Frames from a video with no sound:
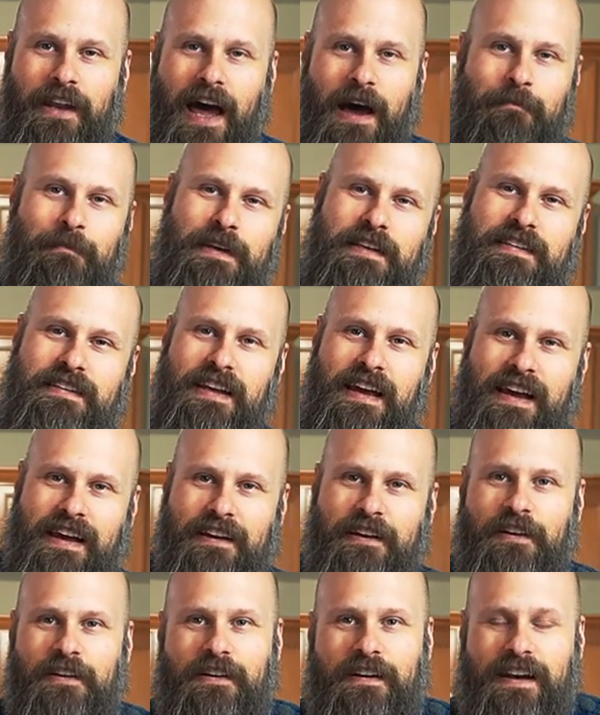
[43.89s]
not be
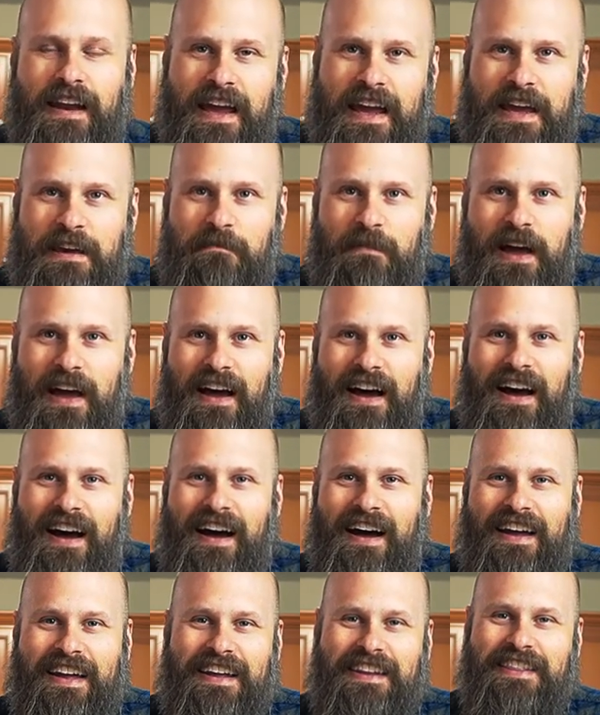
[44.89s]
saying her name
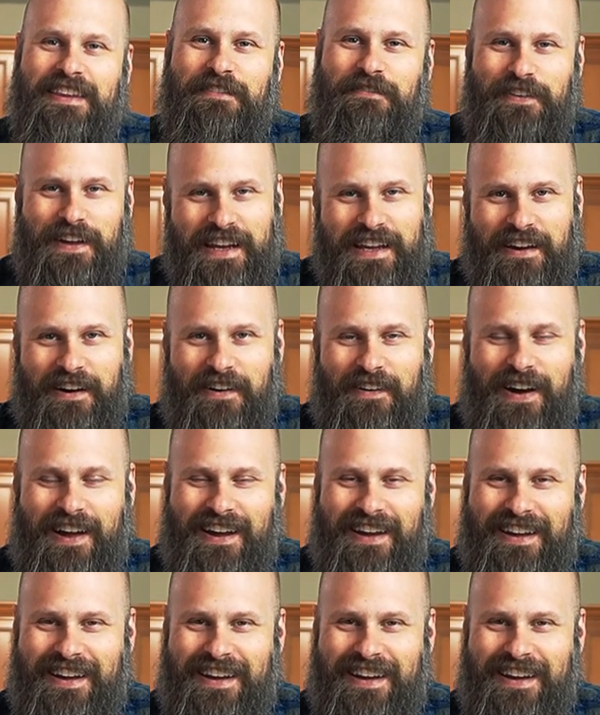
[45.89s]
uh, in the video.